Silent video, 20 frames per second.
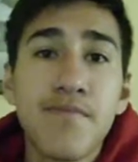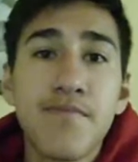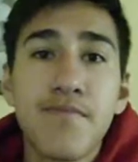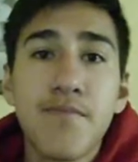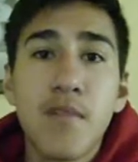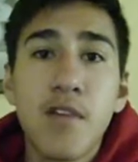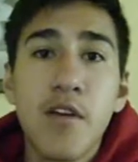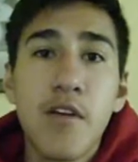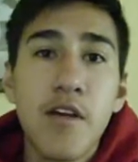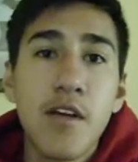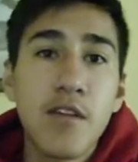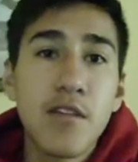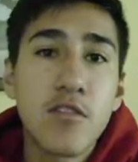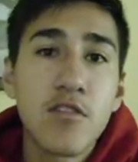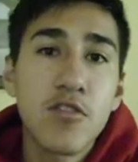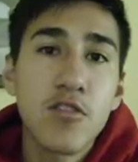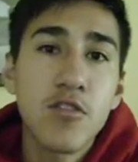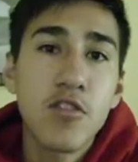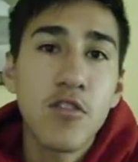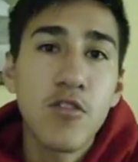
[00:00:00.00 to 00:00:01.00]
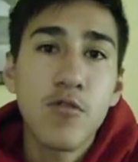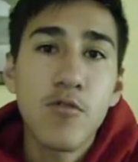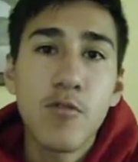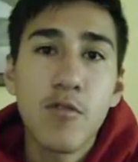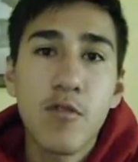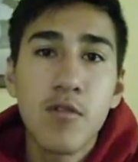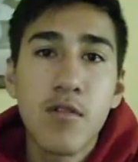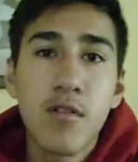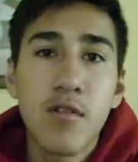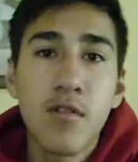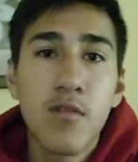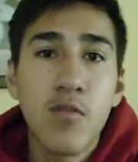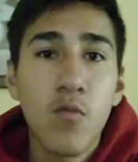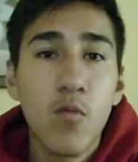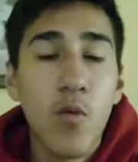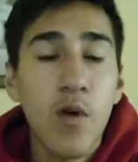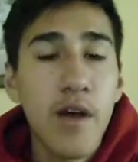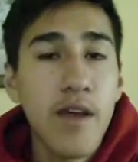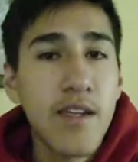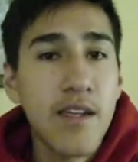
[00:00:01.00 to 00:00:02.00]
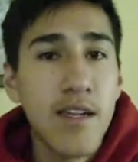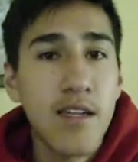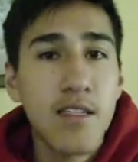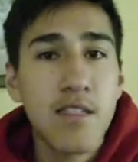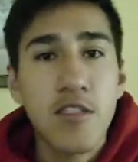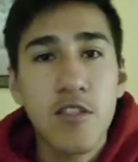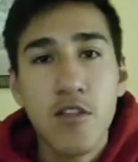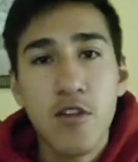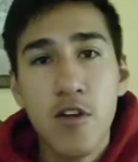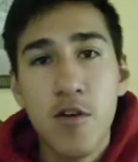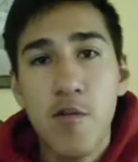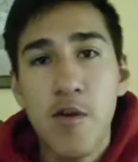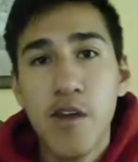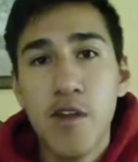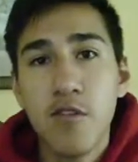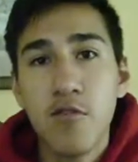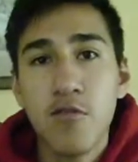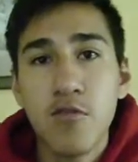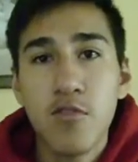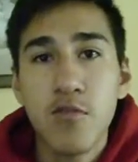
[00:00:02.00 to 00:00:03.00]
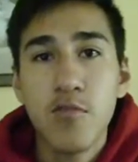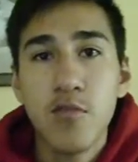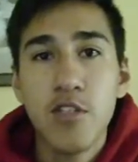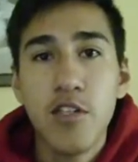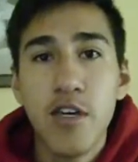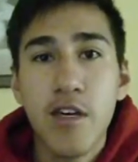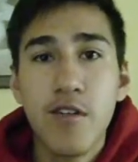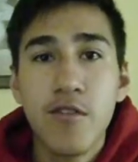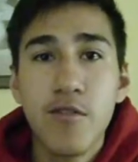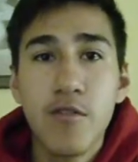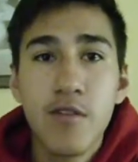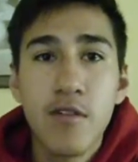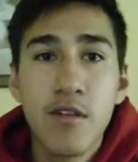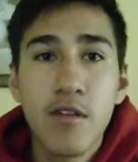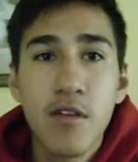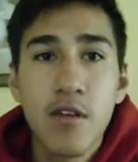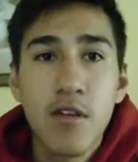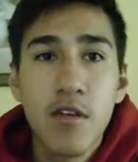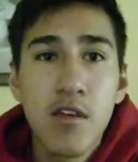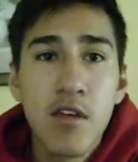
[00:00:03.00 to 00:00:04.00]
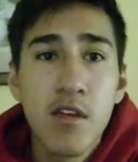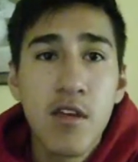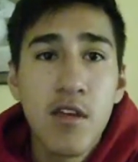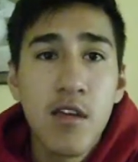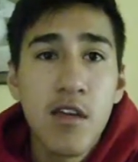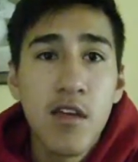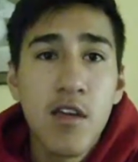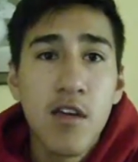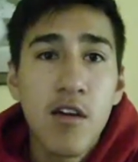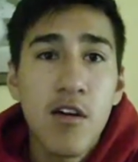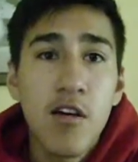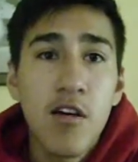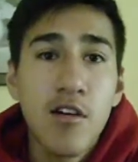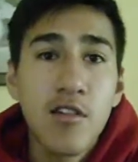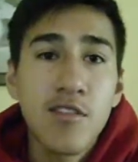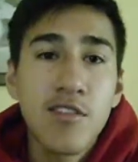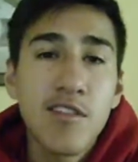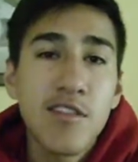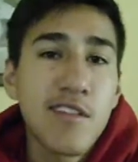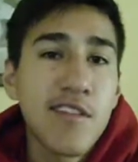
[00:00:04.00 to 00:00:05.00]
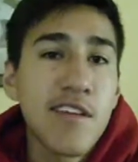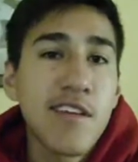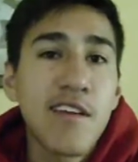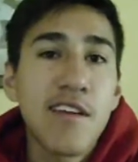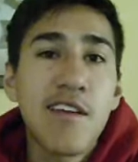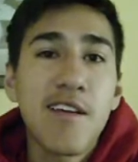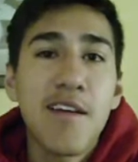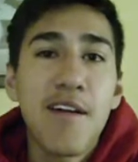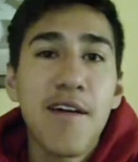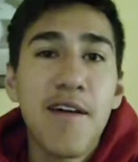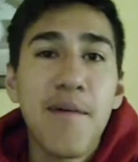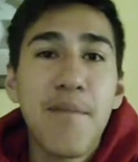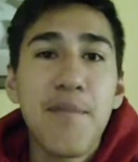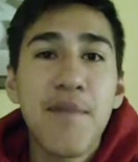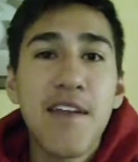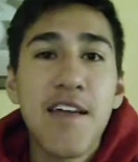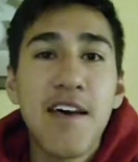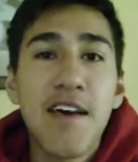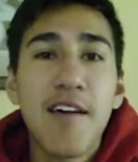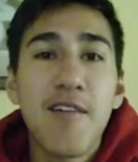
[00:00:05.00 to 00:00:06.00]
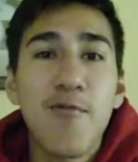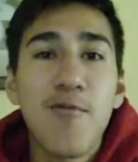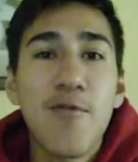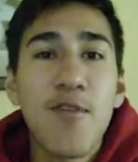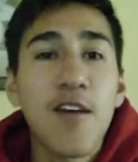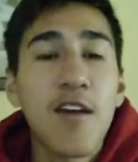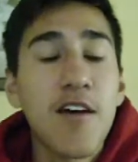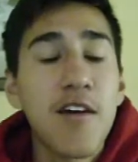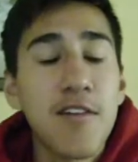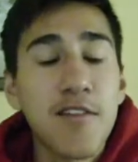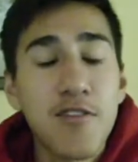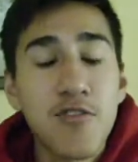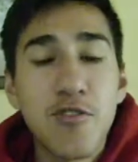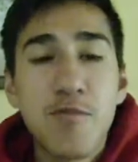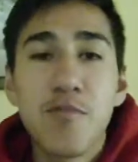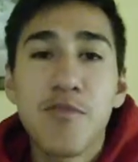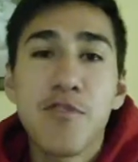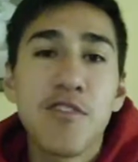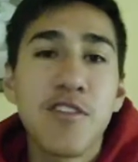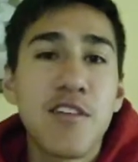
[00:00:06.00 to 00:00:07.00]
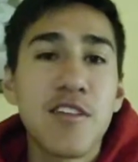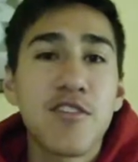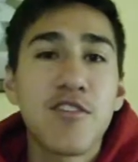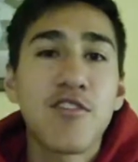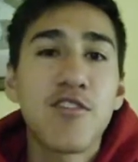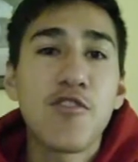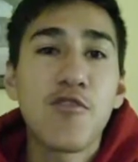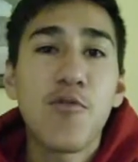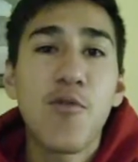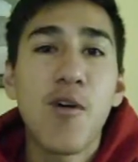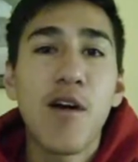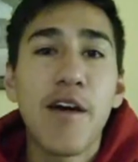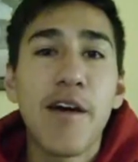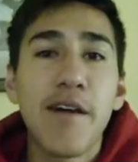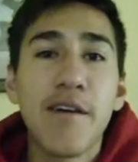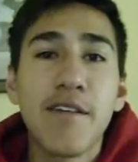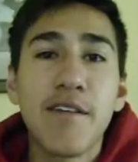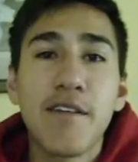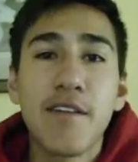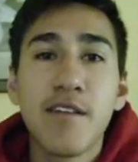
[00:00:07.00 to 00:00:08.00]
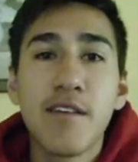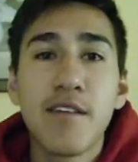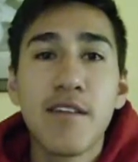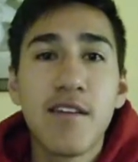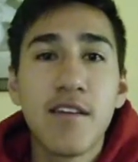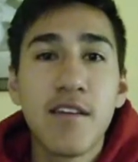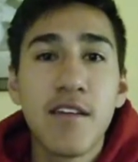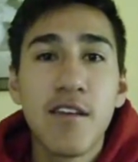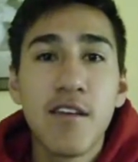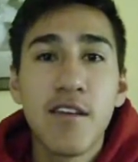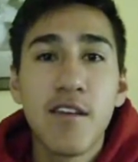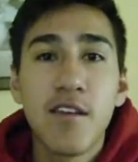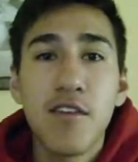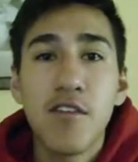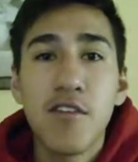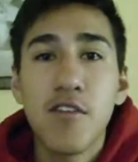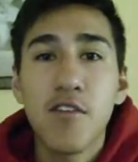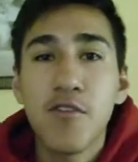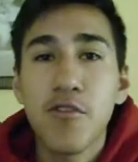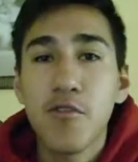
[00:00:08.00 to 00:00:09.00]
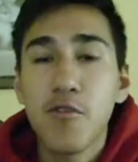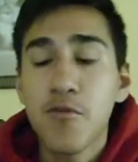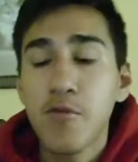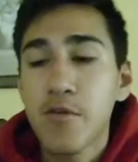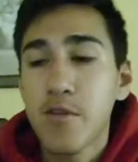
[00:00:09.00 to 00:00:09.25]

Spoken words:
Alright, so why did I start my YouTube channel? Honestly, I'm not 100% sure why. You know,